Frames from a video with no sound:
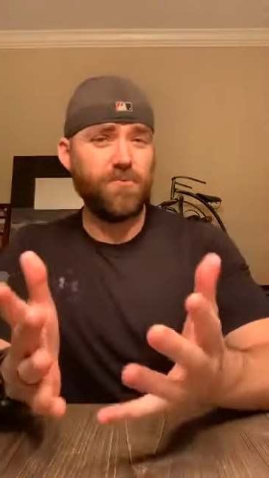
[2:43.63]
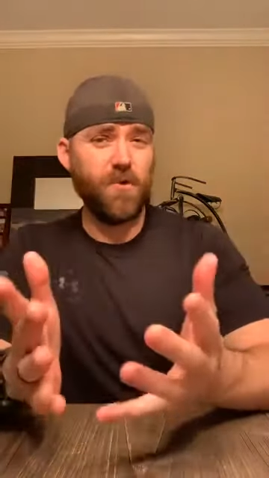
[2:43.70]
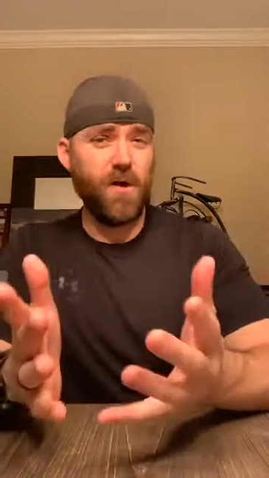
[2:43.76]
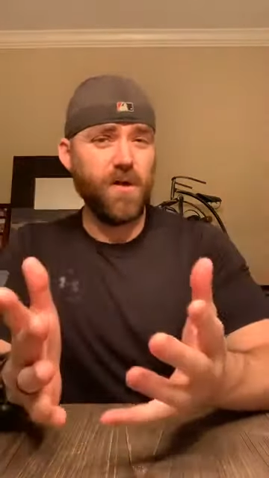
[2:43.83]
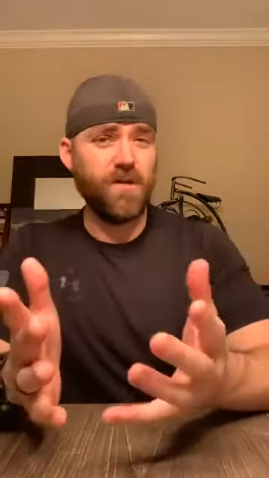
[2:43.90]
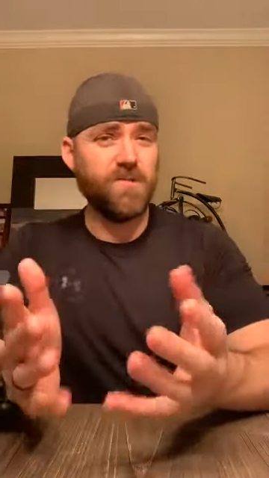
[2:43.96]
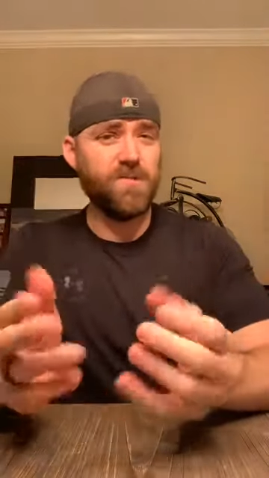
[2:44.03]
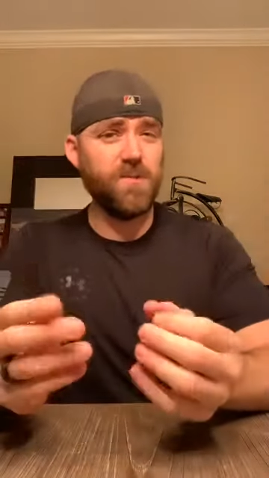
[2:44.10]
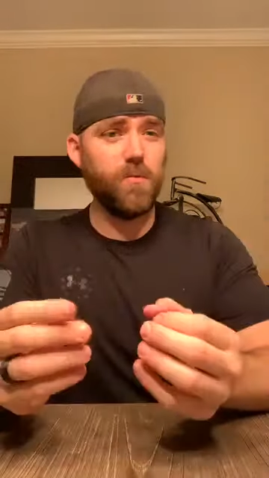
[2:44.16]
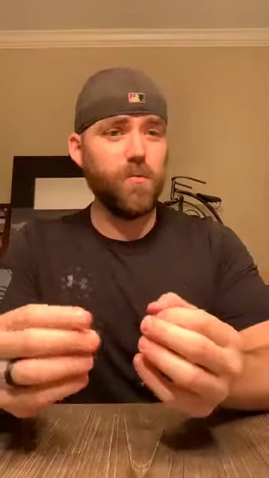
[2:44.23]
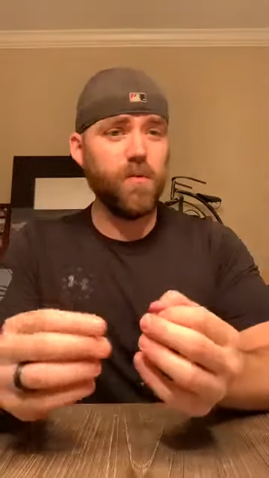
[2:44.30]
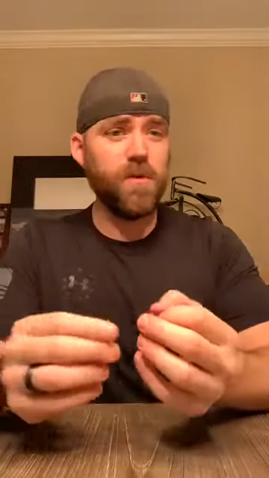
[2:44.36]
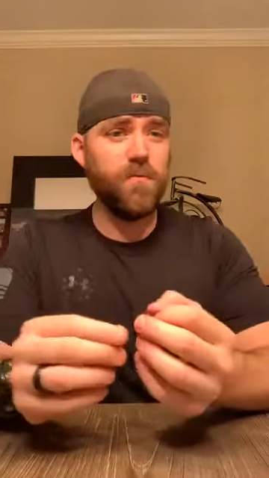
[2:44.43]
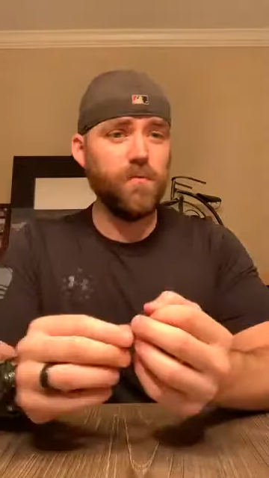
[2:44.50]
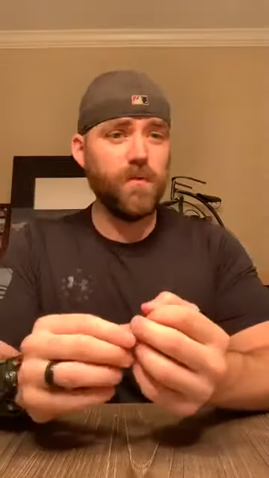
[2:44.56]
products that
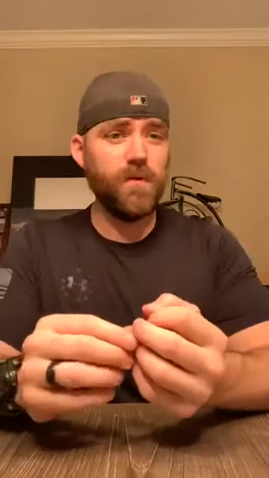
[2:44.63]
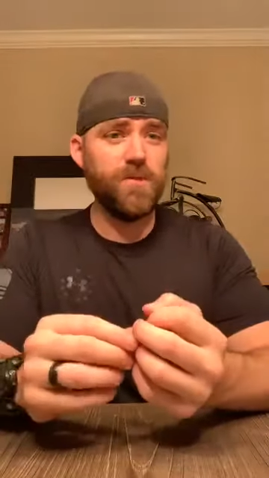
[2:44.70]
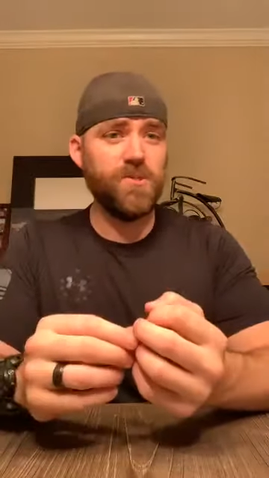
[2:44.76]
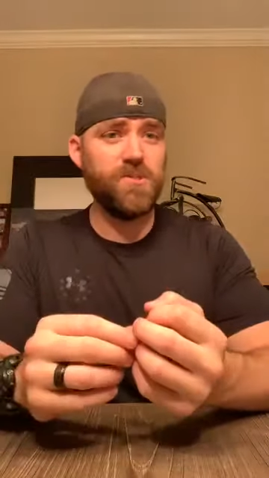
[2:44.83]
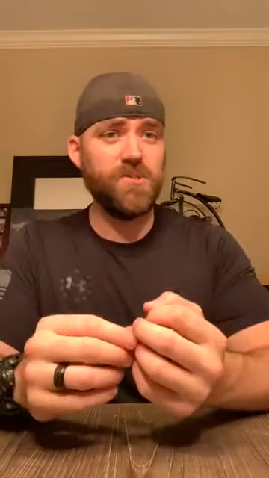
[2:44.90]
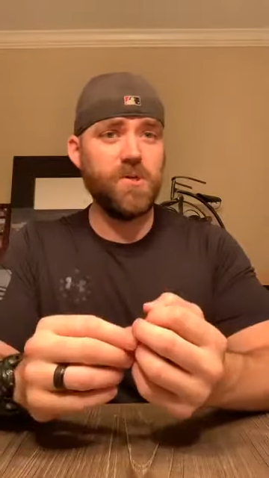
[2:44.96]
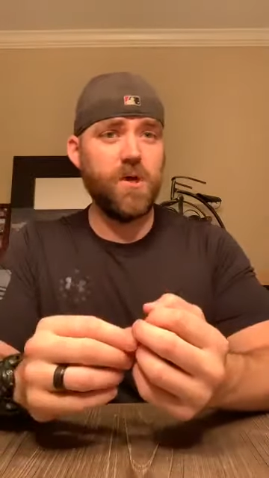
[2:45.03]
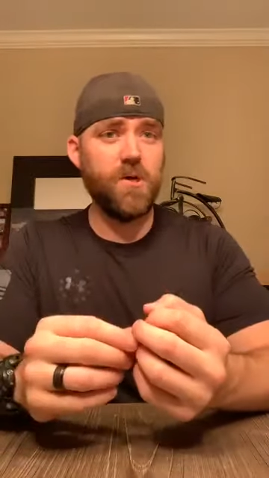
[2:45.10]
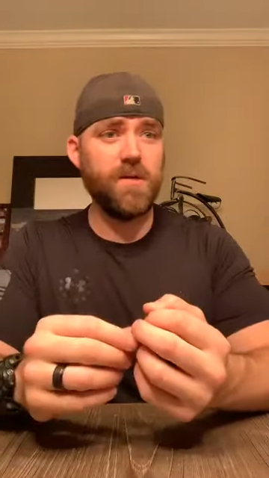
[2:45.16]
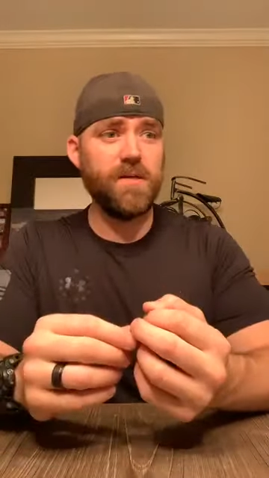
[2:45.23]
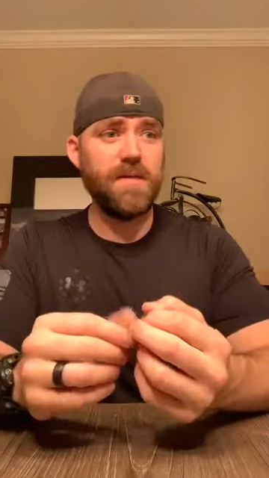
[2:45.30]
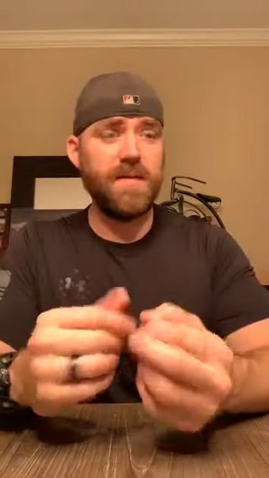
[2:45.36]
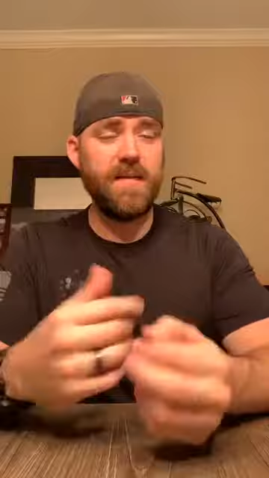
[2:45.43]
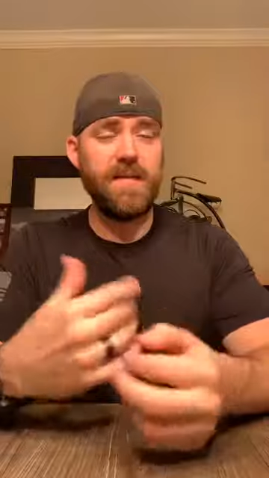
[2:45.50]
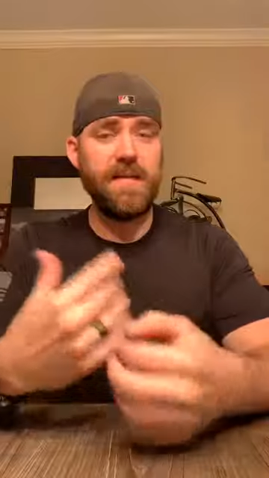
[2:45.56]
we really
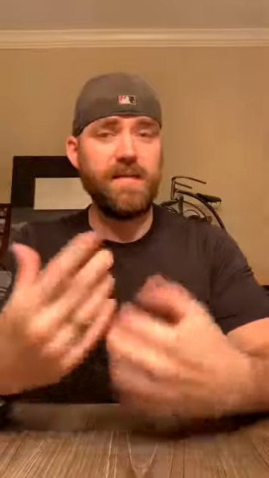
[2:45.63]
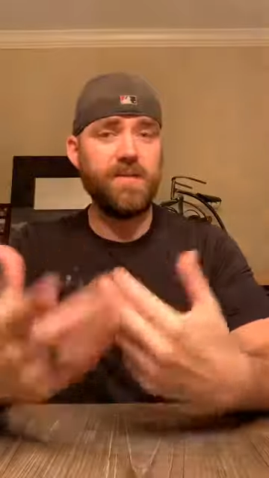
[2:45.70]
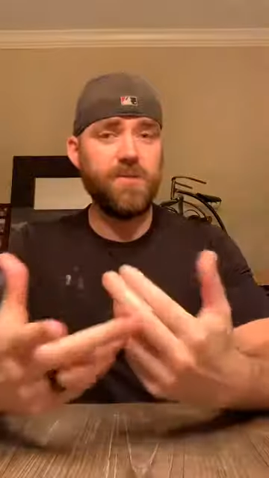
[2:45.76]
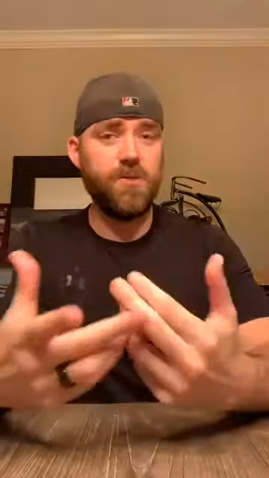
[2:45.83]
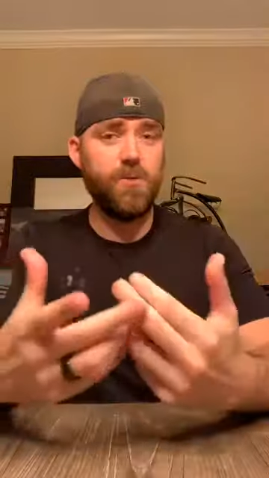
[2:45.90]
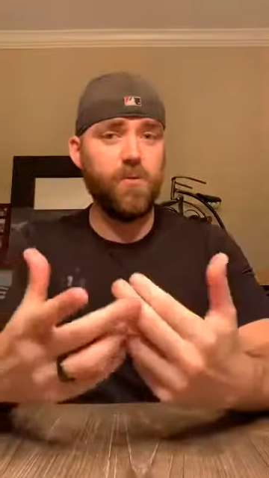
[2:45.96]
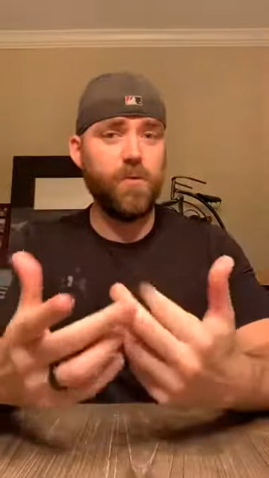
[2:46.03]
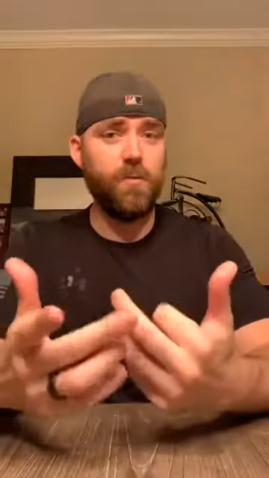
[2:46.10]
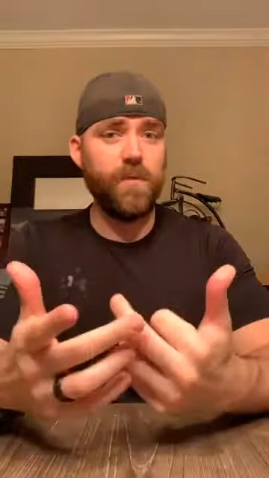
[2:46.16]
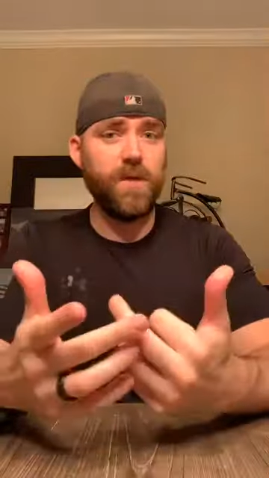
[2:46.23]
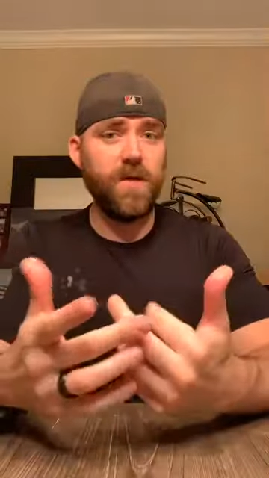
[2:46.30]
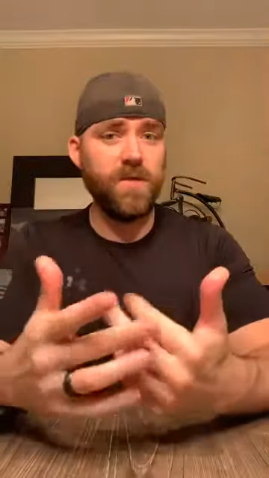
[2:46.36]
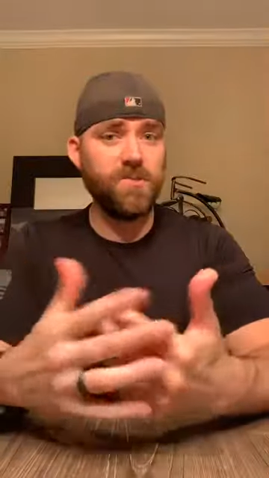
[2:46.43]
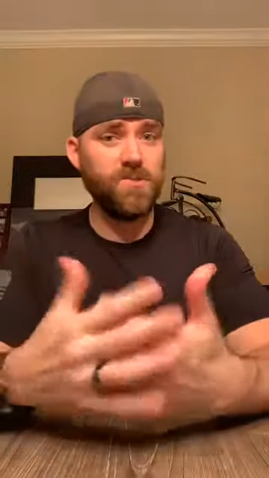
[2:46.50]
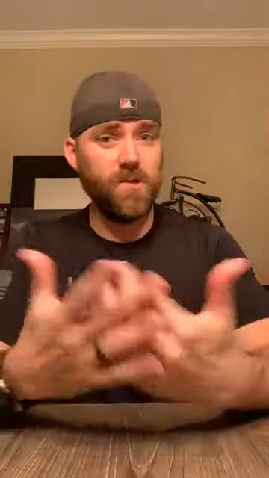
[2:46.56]
started getting into when we
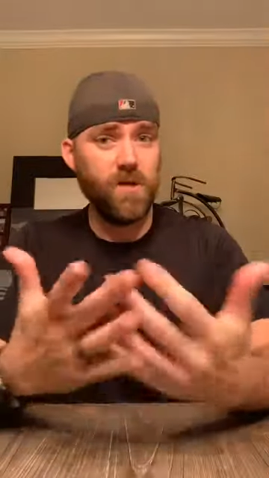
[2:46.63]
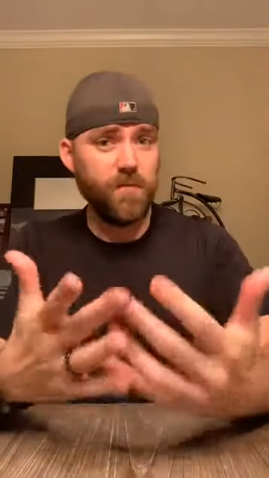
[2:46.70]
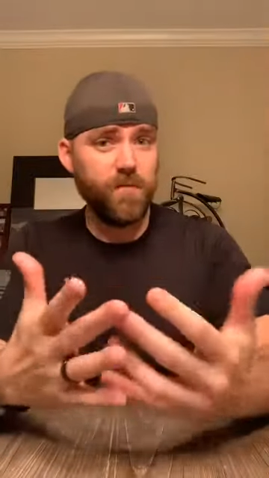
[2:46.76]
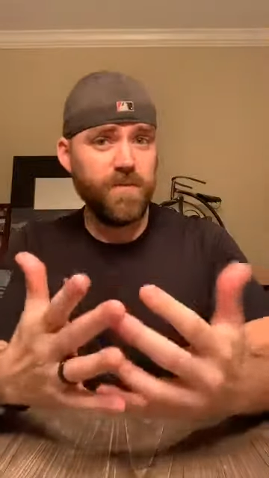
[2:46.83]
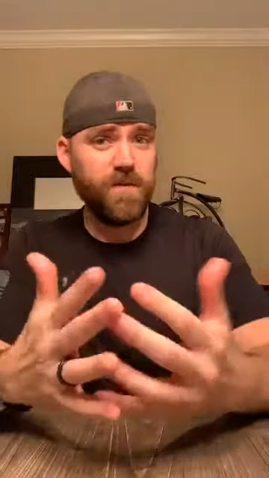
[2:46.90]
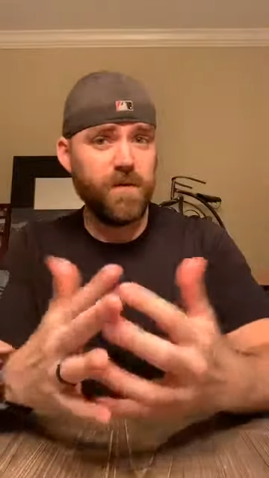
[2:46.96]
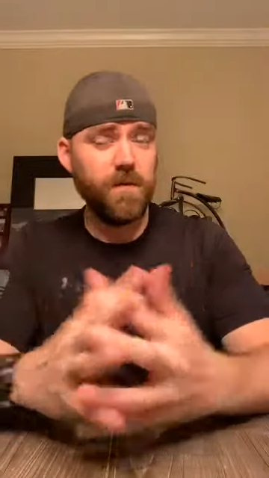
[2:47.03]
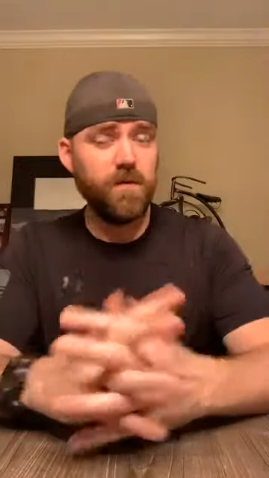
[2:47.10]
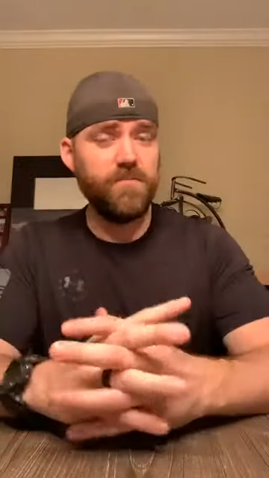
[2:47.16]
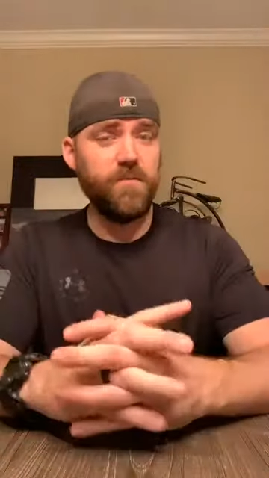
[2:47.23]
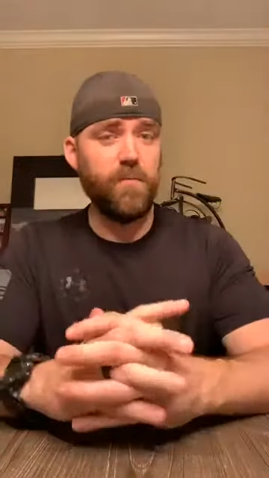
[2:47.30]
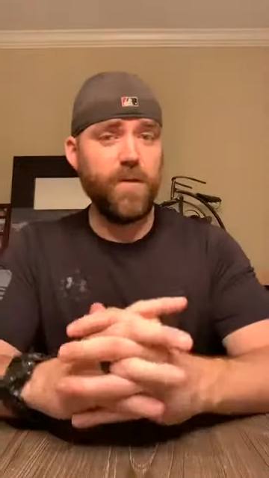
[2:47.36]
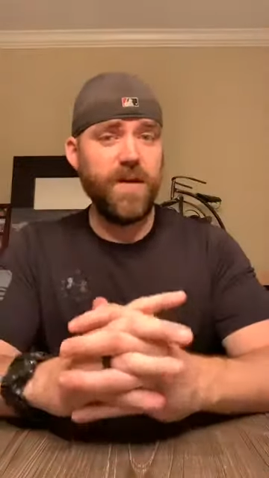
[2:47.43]
got started with Young Living.